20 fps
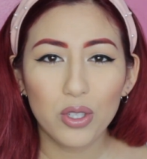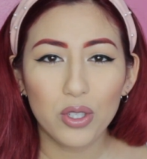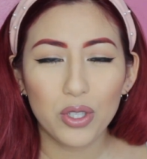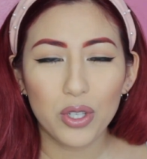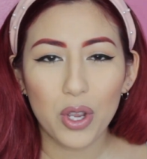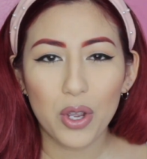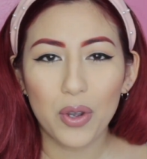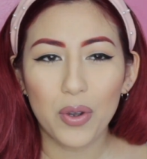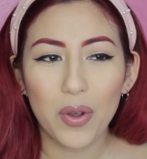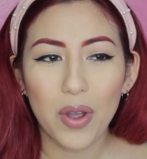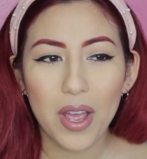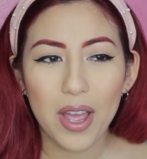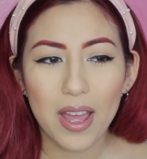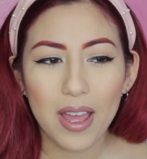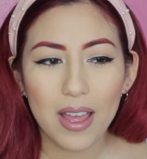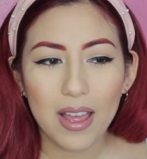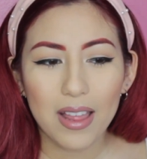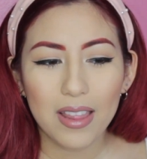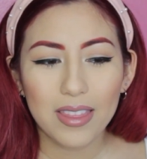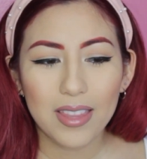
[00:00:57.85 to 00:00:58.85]
So
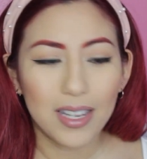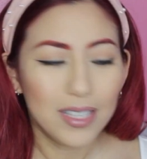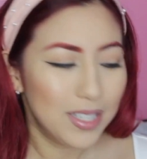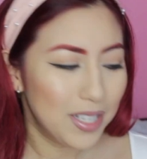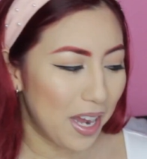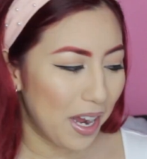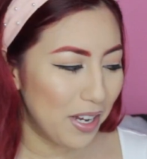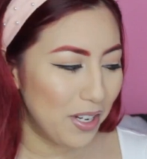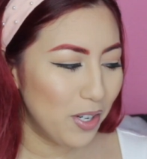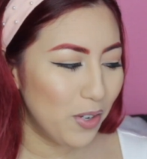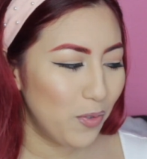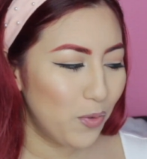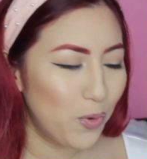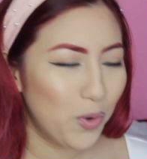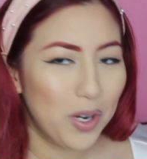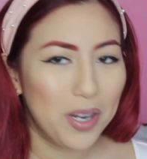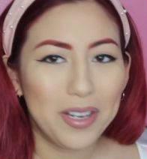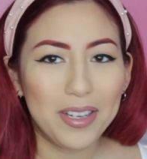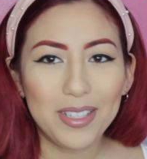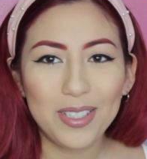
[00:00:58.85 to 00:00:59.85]
that's kind of
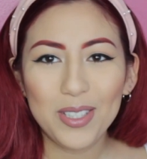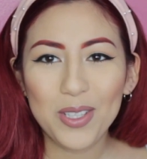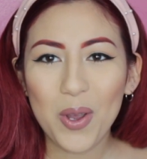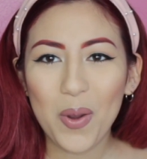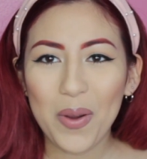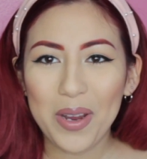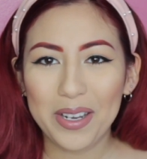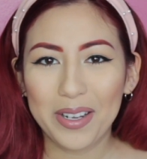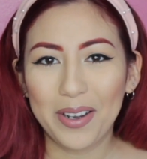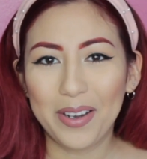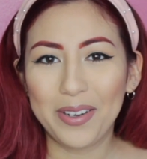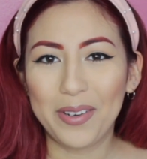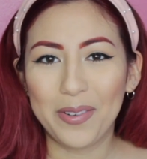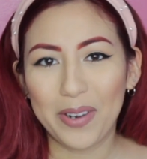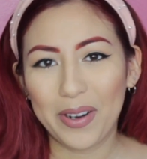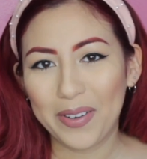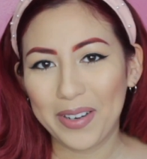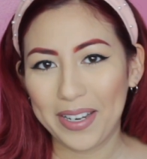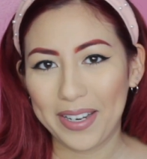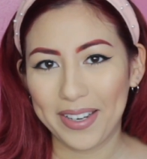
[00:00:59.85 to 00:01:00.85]
what's going on around